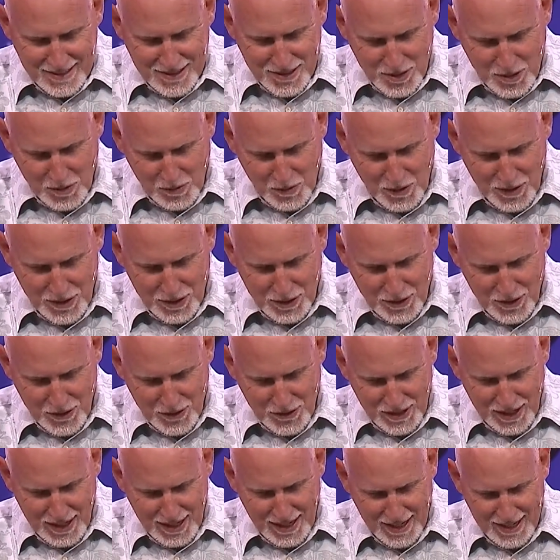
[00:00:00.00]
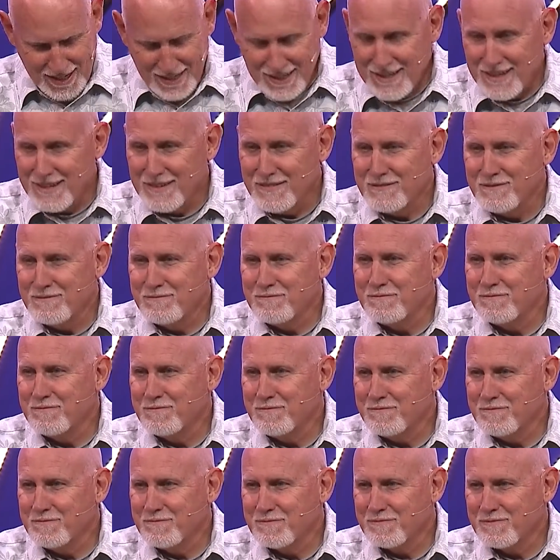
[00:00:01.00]
So where are you going to get it?
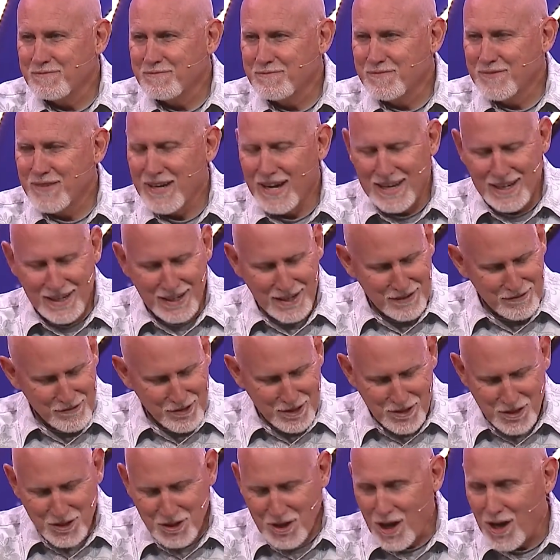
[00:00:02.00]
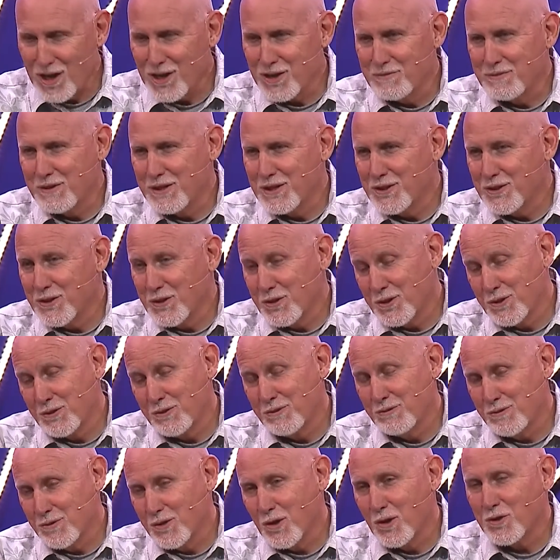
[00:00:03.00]
I love what Solomon,
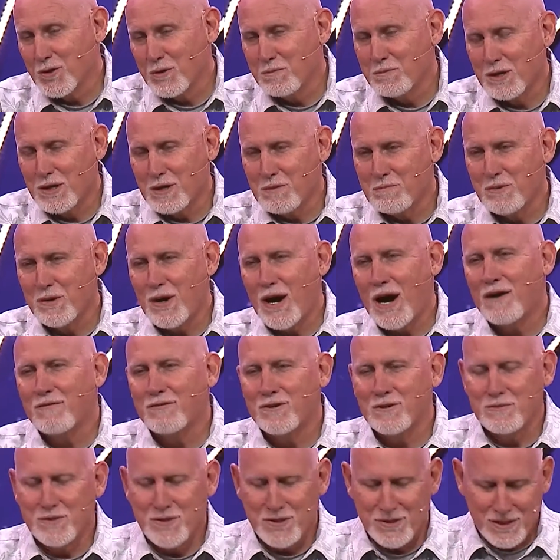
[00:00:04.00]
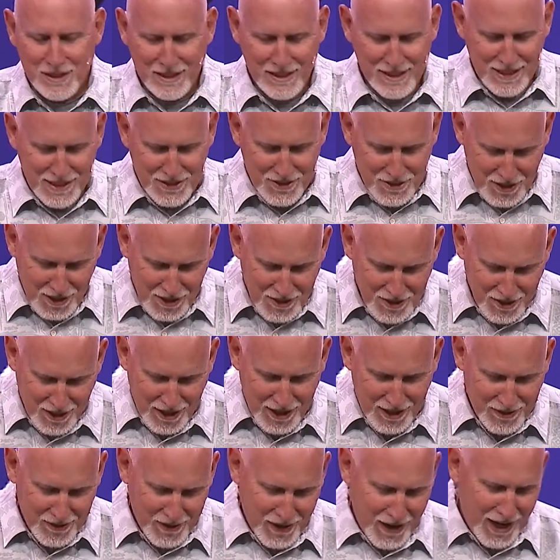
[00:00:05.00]
who wrote the book of Proverbs, says
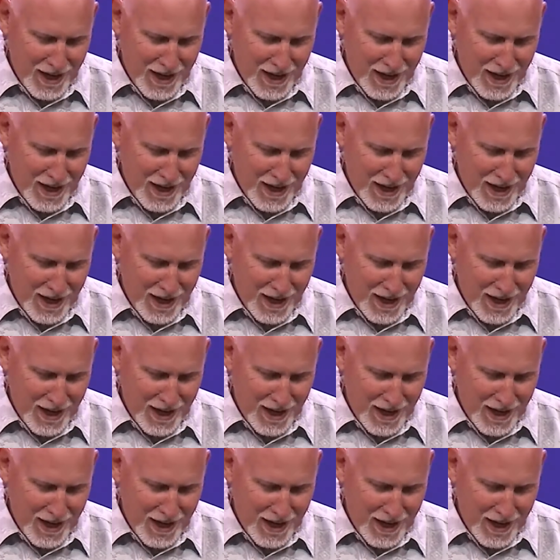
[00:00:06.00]
later